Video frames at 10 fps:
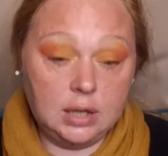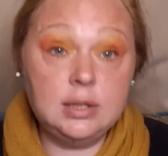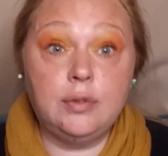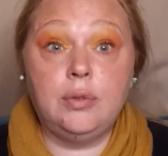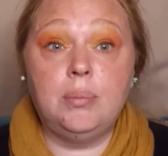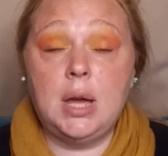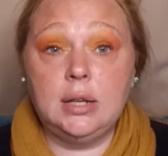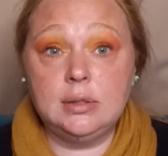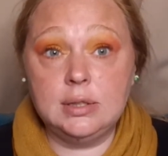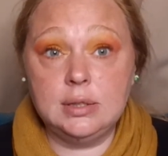different
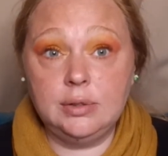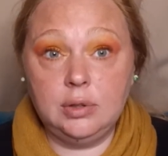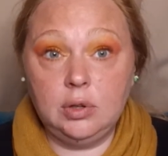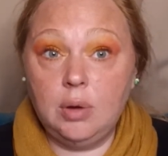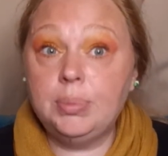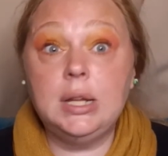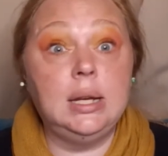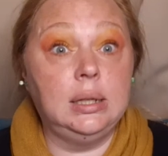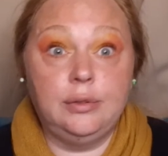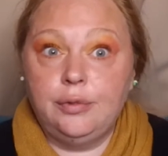meds,
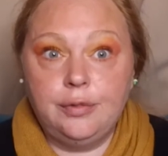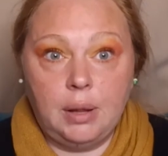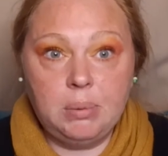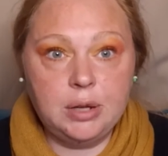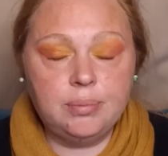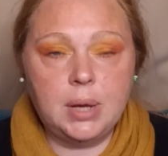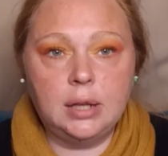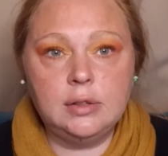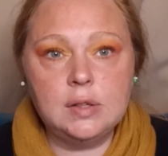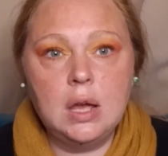completely different family of
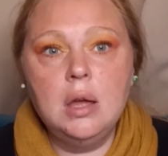meds,